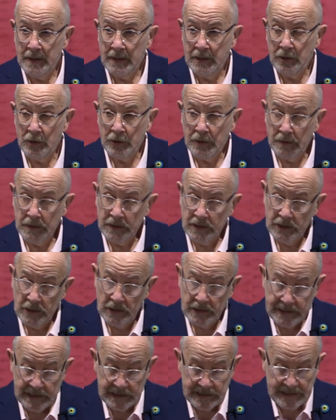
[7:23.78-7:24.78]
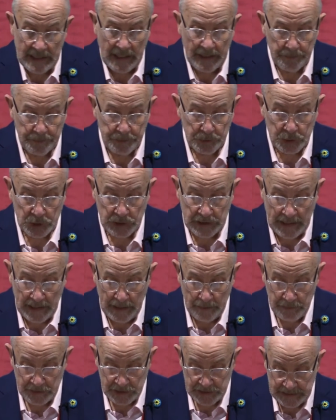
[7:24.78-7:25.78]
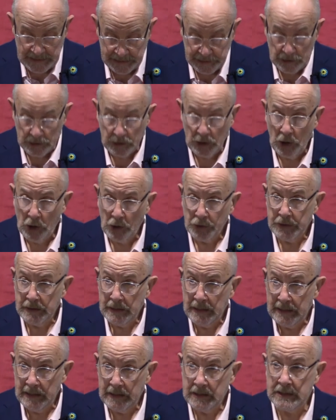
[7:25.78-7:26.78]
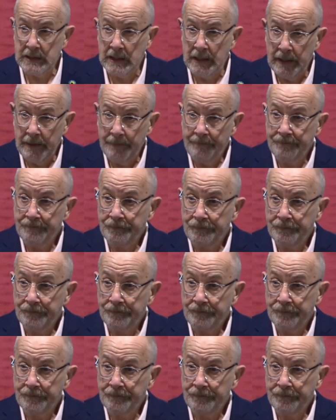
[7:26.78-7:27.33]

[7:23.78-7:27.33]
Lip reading: You know, the disciples came and said, the Lord needs it.